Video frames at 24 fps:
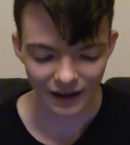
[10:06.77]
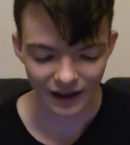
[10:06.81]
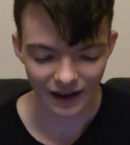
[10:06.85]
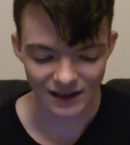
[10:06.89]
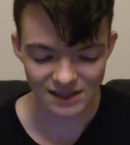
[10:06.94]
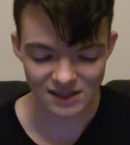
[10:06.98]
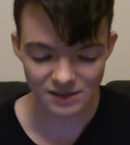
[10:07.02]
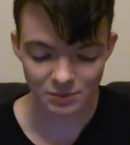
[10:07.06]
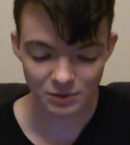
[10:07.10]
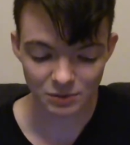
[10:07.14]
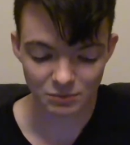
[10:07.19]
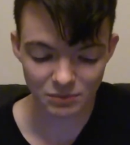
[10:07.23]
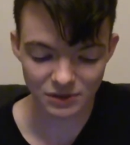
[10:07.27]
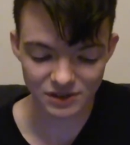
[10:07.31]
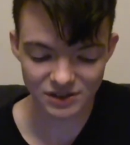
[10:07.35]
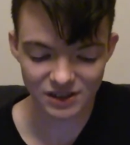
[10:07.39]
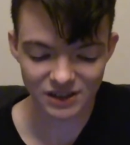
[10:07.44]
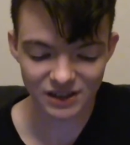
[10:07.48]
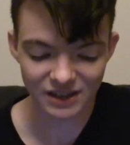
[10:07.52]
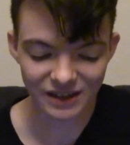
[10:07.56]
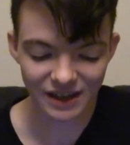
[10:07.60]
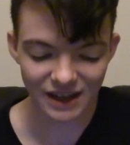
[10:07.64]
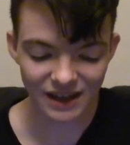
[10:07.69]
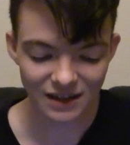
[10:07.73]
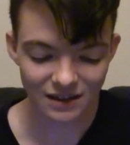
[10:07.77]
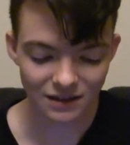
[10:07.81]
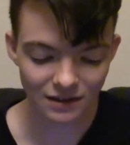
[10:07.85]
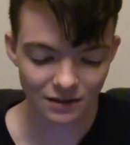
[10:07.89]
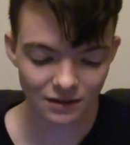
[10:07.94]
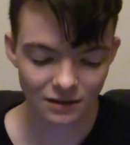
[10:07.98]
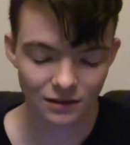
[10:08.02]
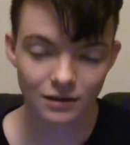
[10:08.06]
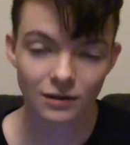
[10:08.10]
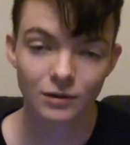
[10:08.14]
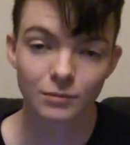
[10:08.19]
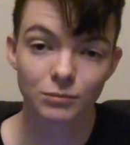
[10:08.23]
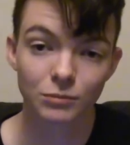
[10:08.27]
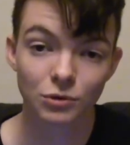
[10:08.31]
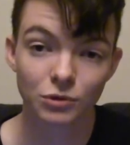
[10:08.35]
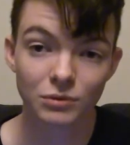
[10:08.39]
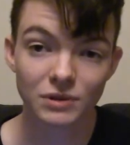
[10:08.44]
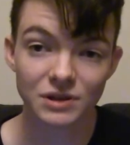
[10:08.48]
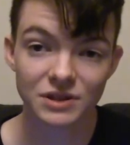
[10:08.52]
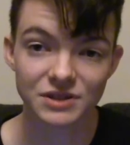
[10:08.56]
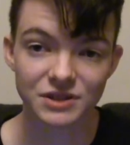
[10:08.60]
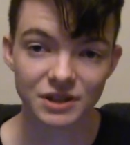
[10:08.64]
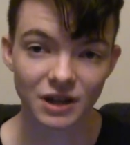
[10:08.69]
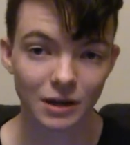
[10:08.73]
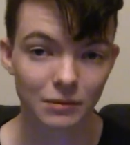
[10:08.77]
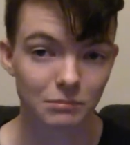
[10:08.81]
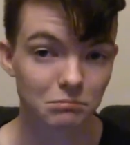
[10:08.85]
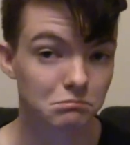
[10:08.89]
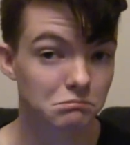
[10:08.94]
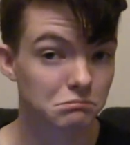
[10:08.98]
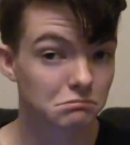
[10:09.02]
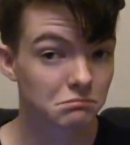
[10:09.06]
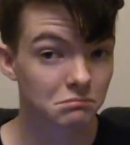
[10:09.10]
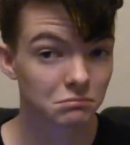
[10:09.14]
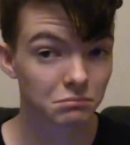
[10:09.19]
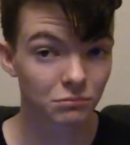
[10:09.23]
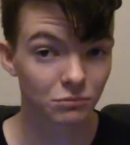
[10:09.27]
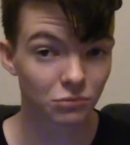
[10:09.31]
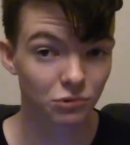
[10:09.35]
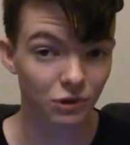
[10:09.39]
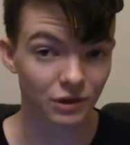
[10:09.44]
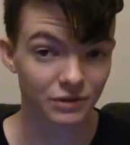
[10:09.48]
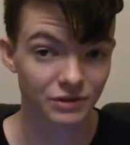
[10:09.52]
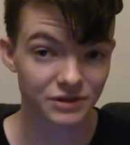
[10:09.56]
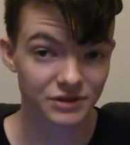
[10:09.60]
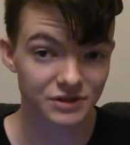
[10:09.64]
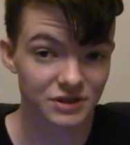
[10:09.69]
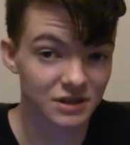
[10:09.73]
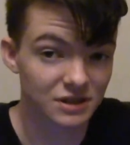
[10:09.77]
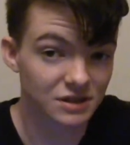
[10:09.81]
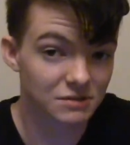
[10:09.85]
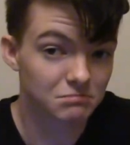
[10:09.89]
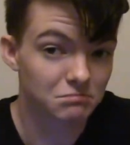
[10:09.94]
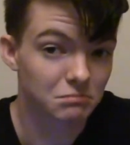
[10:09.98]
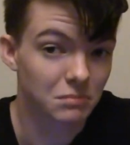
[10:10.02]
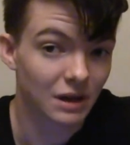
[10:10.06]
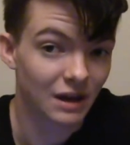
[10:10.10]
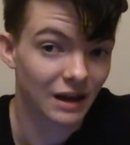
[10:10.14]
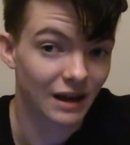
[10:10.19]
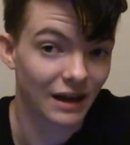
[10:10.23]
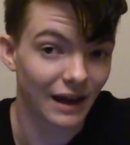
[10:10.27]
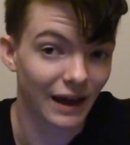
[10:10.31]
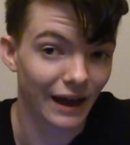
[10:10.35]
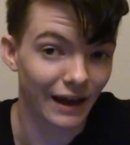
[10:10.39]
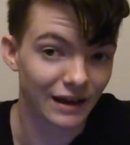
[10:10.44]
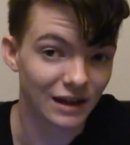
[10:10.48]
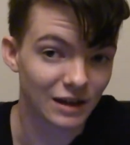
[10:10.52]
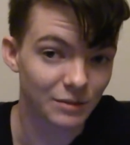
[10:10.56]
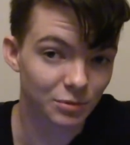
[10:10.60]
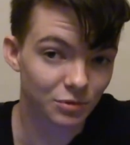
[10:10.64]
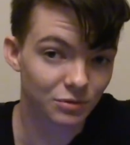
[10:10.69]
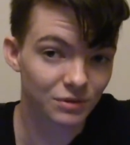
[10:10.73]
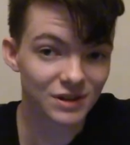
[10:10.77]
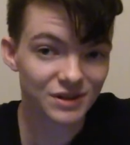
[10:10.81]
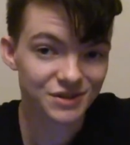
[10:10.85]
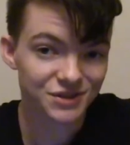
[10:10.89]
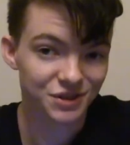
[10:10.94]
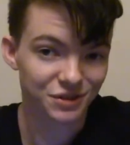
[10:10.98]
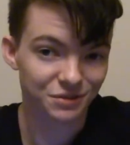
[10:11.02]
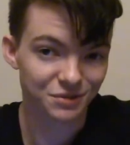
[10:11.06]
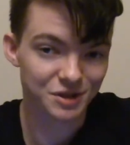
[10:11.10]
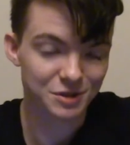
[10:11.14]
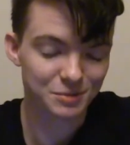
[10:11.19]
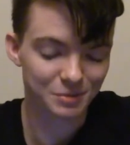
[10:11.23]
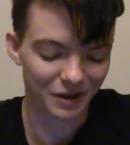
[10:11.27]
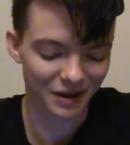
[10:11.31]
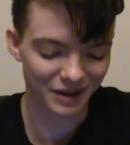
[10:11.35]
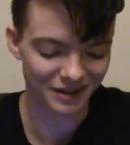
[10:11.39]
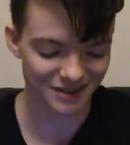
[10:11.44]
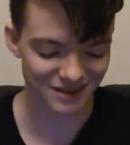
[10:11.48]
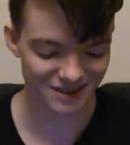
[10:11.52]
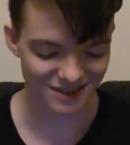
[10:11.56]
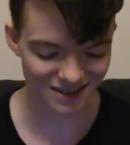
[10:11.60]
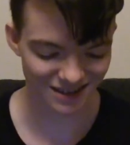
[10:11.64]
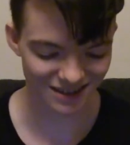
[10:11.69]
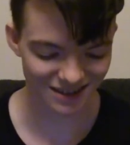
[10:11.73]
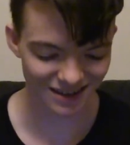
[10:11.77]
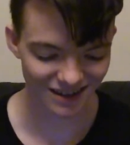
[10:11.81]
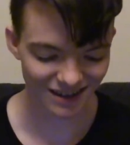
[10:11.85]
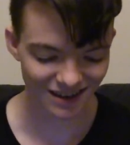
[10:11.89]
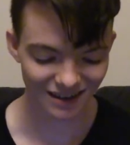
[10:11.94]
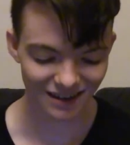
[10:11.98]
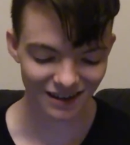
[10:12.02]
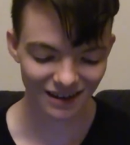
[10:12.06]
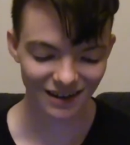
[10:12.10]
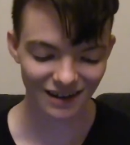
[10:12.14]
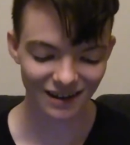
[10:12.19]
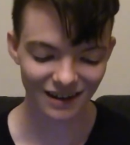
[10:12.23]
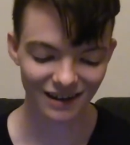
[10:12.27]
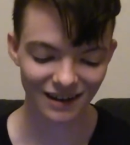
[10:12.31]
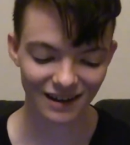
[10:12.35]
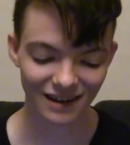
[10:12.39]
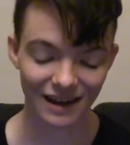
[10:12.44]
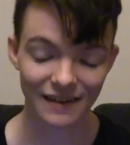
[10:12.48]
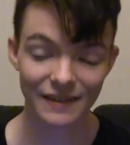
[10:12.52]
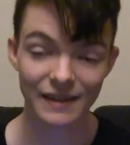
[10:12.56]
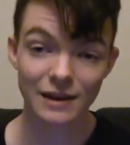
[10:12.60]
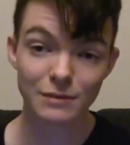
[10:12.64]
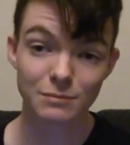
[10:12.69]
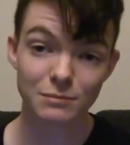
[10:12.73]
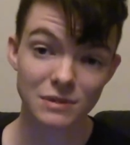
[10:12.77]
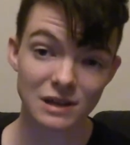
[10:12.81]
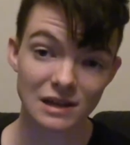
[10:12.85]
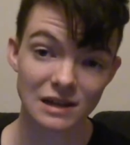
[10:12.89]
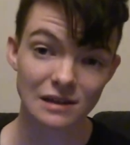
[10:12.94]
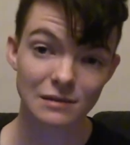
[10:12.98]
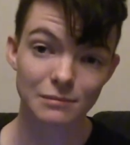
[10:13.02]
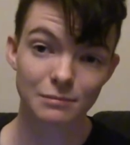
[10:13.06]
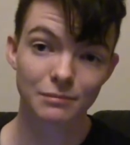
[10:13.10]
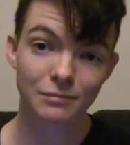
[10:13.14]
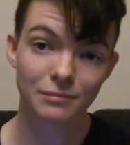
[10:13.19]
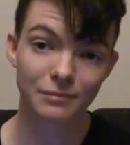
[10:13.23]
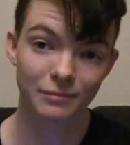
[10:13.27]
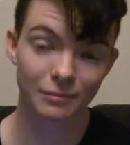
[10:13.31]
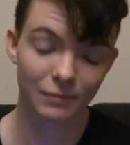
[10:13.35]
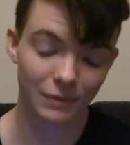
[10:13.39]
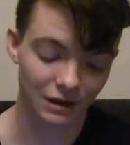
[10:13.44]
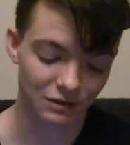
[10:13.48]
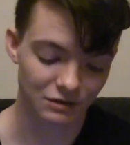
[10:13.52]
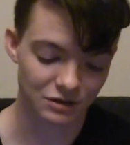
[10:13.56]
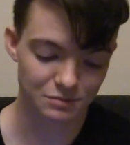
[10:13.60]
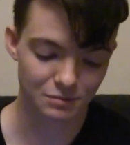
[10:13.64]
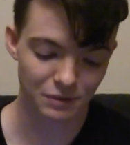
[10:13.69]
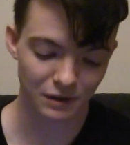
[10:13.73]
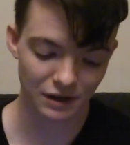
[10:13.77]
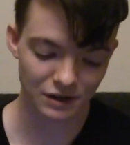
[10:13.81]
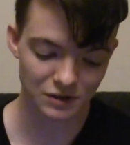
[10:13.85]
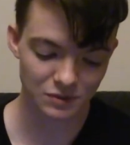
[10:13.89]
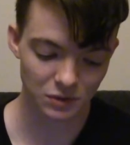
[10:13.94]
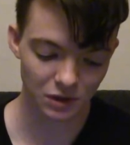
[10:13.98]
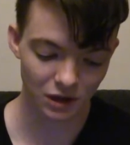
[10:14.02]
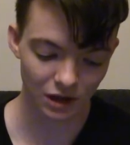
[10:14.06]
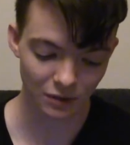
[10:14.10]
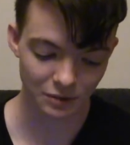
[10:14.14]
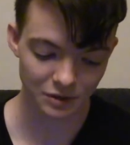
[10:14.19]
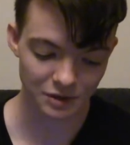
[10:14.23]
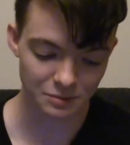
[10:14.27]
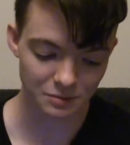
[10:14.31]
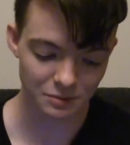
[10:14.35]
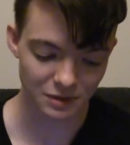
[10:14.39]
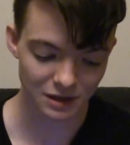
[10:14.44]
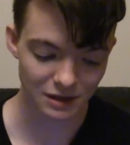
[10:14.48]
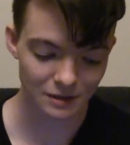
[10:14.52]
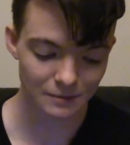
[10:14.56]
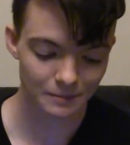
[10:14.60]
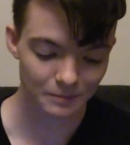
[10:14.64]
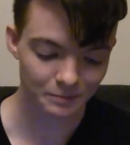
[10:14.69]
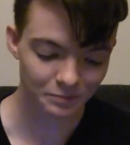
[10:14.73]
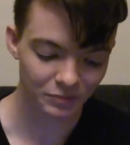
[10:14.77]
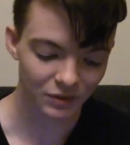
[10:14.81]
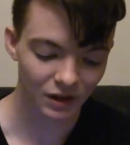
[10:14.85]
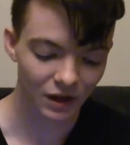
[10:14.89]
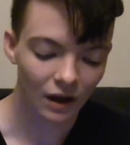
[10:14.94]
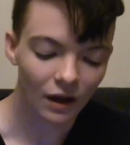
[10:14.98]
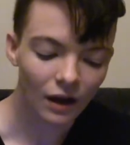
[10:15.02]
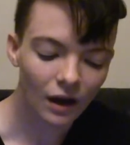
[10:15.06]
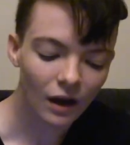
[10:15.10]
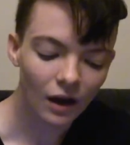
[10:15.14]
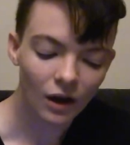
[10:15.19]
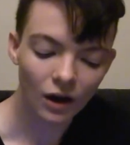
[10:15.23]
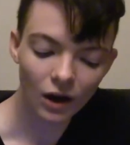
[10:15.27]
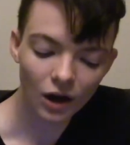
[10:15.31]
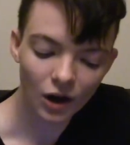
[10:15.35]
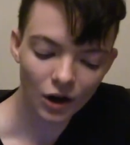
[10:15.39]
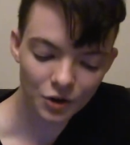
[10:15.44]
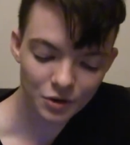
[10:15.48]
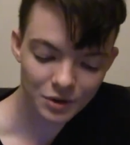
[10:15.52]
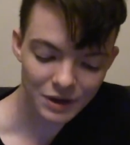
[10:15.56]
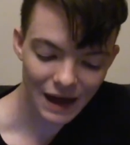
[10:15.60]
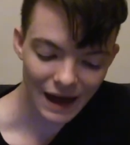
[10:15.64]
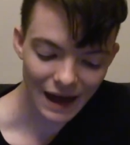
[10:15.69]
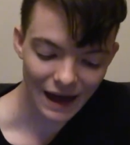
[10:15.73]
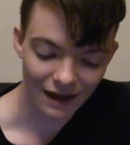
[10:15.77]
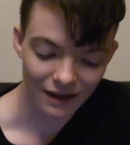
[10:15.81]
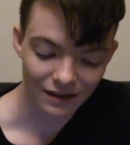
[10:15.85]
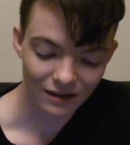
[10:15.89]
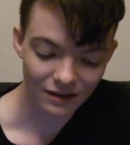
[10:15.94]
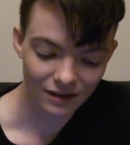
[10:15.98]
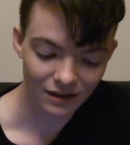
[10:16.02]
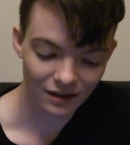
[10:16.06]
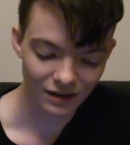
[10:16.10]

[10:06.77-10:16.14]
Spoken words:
Has it been busy today? Barista. Parentheses, any barista response. And then me. My response will always be, oh yeah.